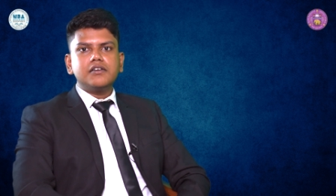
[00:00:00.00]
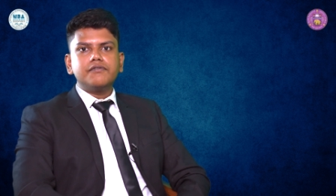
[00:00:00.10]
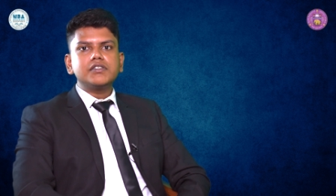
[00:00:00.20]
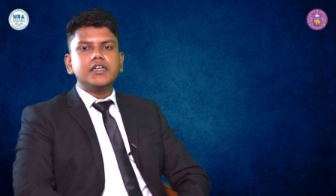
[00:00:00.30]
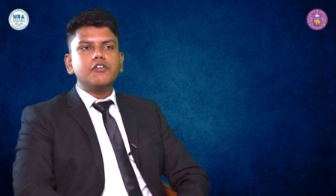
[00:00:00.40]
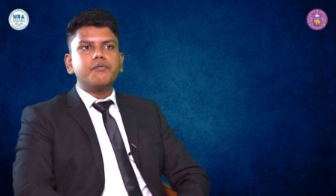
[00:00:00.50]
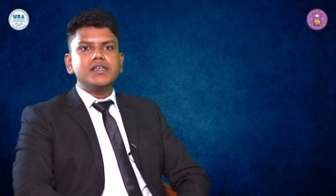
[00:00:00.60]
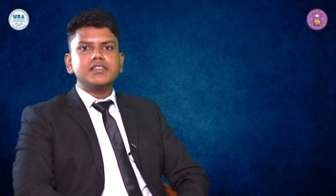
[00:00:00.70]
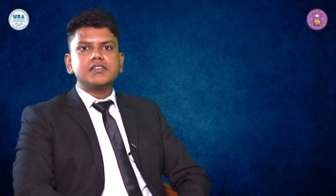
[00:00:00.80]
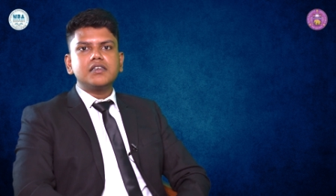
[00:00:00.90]
If the set of
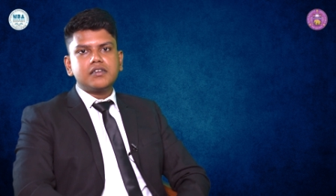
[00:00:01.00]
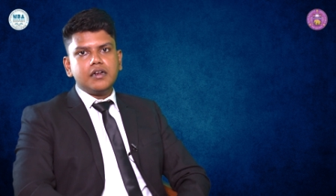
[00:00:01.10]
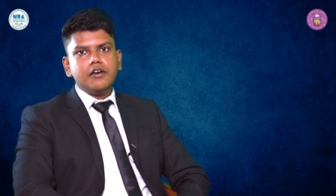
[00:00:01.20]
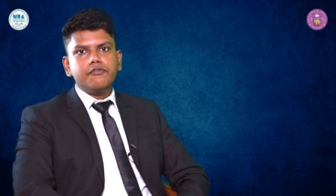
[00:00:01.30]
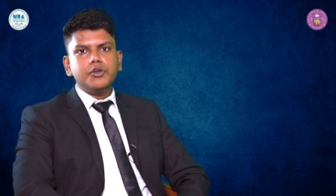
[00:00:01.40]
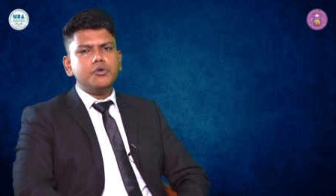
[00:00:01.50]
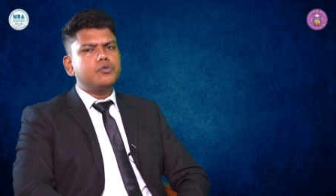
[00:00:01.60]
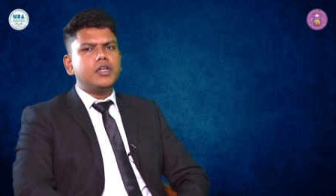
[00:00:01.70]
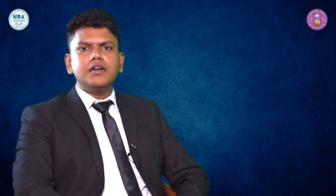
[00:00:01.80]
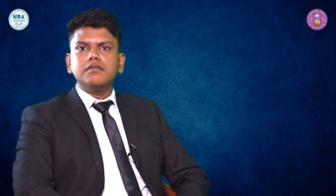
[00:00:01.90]
basics is clear for you,
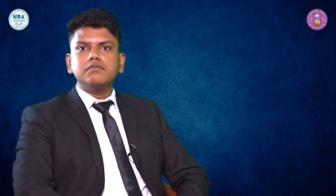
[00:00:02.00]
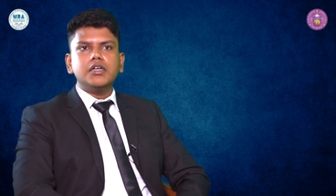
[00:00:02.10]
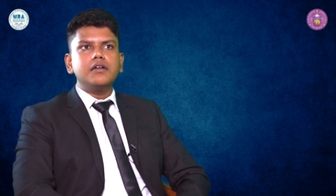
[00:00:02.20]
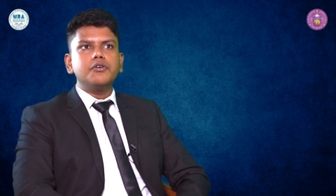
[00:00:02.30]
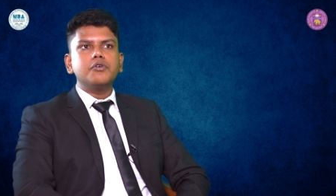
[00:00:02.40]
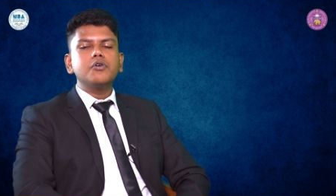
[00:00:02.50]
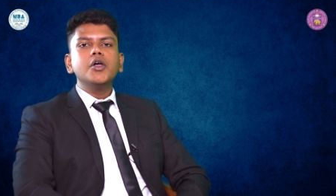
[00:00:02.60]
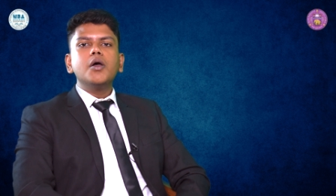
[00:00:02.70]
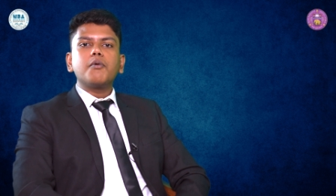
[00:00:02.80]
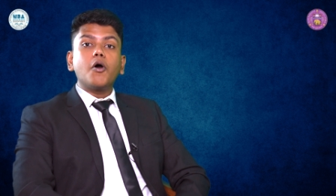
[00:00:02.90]
they'll they'll you know
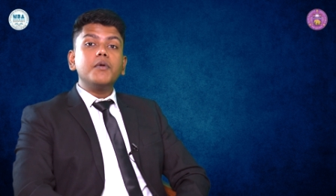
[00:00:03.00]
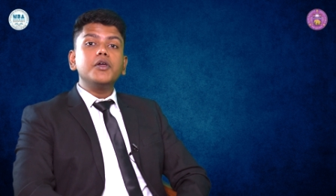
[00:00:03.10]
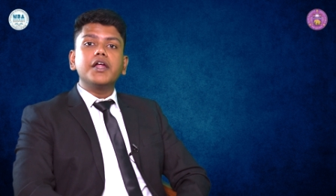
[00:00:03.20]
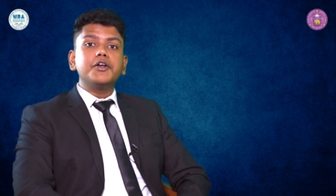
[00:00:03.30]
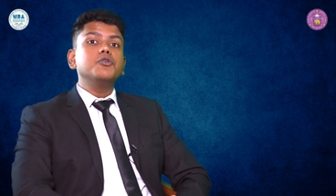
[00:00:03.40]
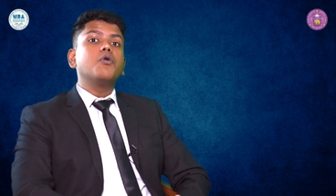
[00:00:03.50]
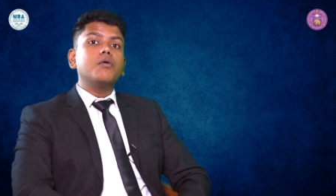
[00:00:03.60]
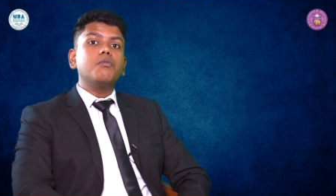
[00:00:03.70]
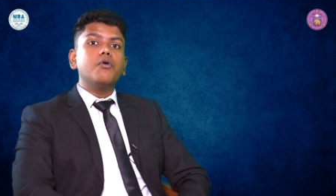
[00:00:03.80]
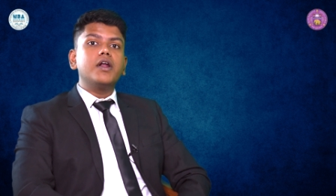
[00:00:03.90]
probably get you on
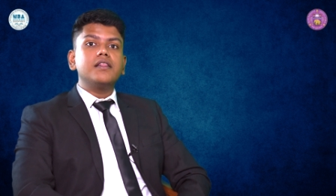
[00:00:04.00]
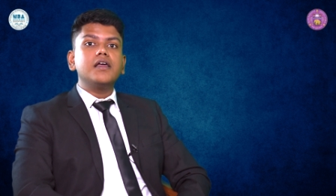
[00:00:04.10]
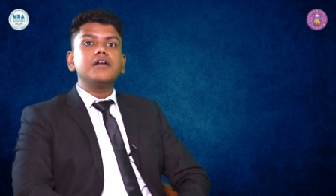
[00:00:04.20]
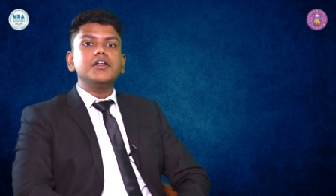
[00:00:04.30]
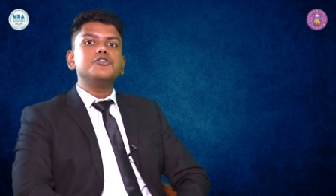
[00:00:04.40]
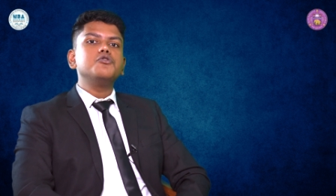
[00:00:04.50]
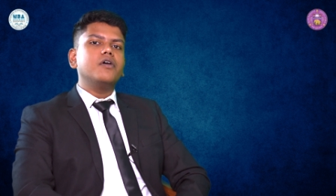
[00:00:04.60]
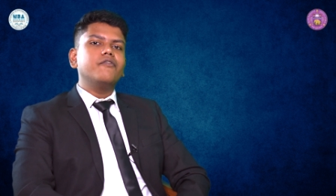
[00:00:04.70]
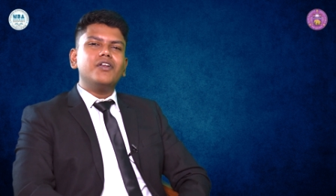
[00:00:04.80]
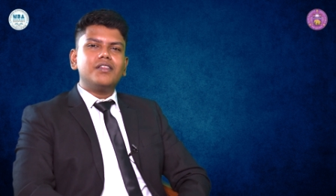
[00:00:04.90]
board and then teach you
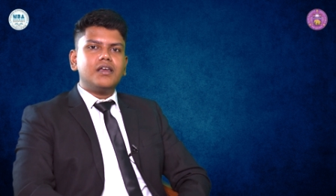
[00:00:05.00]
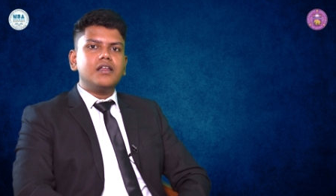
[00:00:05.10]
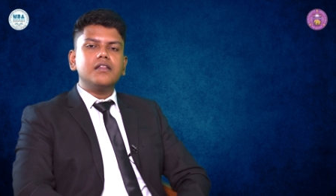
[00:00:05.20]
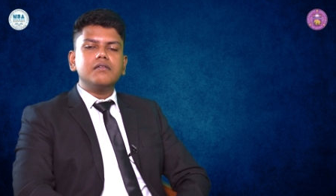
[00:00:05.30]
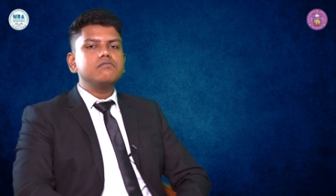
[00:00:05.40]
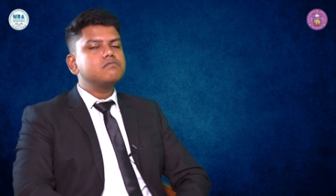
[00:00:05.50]
everything and